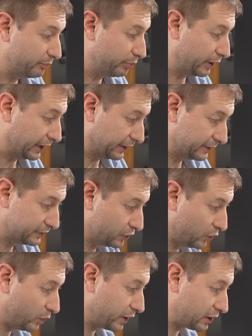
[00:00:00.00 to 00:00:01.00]
but
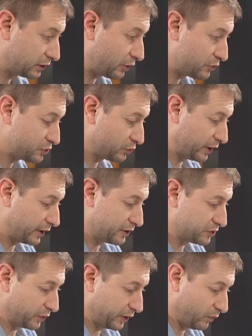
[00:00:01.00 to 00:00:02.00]
nowhere close to
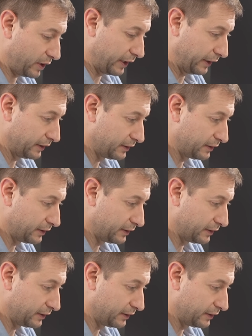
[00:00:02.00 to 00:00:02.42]
121.